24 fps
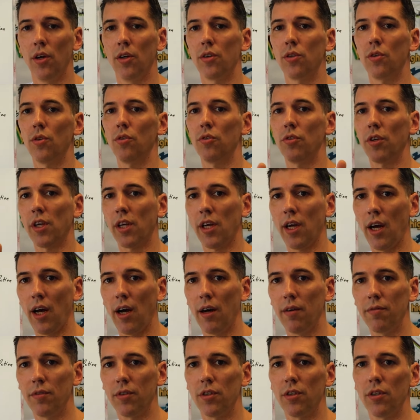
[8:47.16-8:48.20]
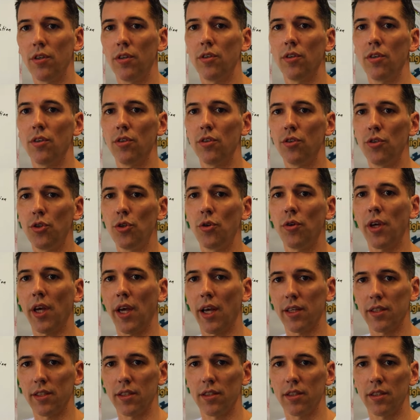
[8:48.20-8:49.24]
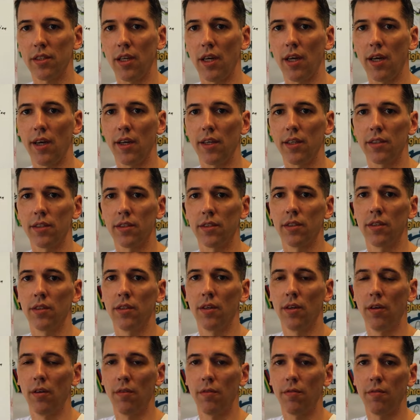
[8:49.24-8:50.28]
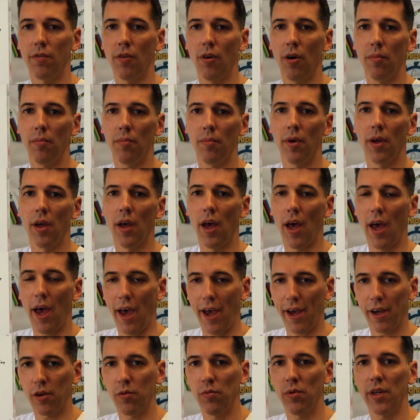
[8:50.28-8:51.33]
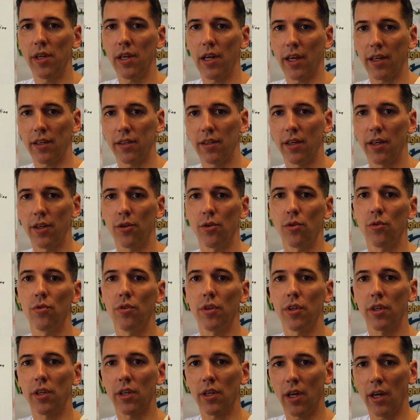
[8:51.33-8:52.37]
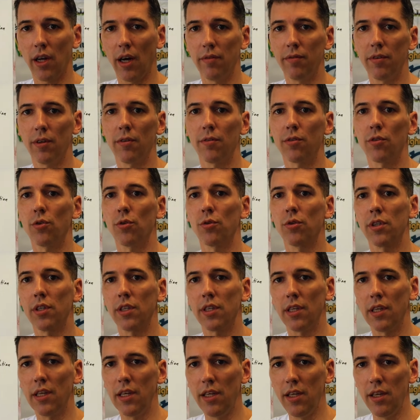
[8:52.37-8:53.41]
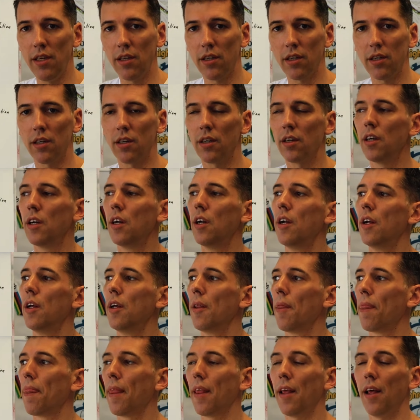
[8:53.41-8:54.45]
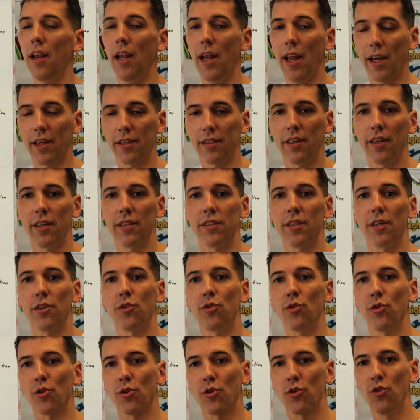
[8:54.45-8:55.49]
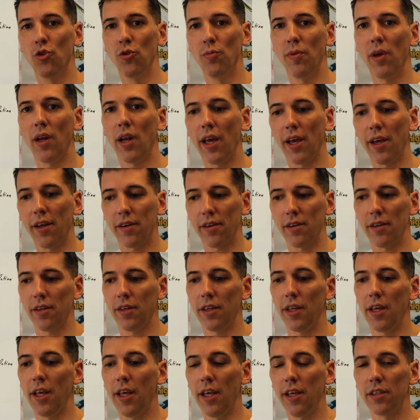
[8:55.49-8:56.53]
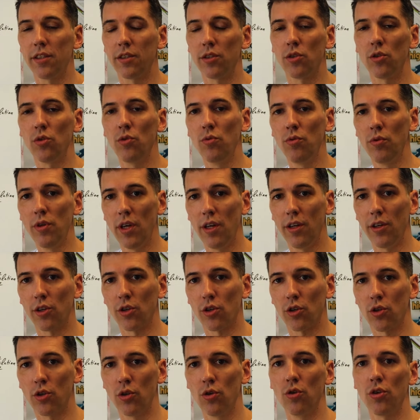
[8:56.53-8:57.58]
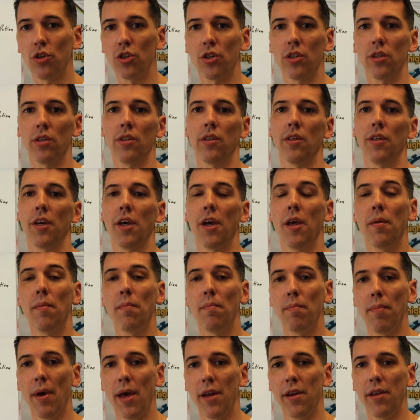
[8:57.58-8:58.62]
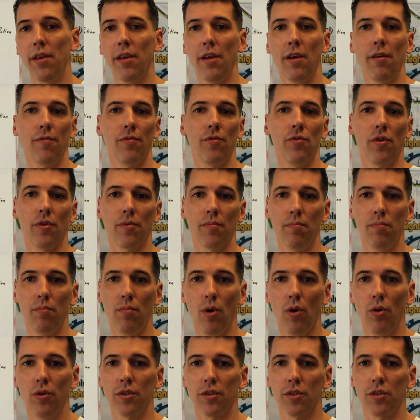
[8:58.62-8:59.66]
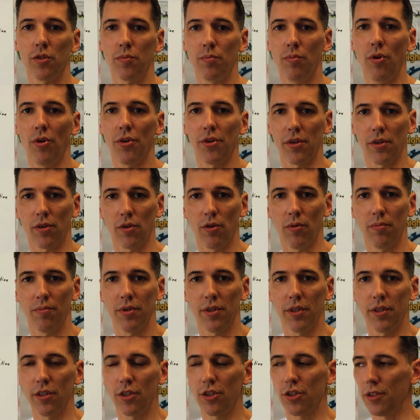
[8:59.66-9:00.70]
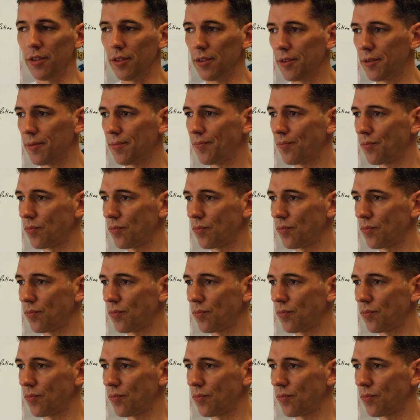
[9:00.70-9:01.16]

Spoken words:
to recover during exercise from accumulated lactate, to recover, to clear lactate that you accumulated is really crucial in many, if not most, sporting competitions.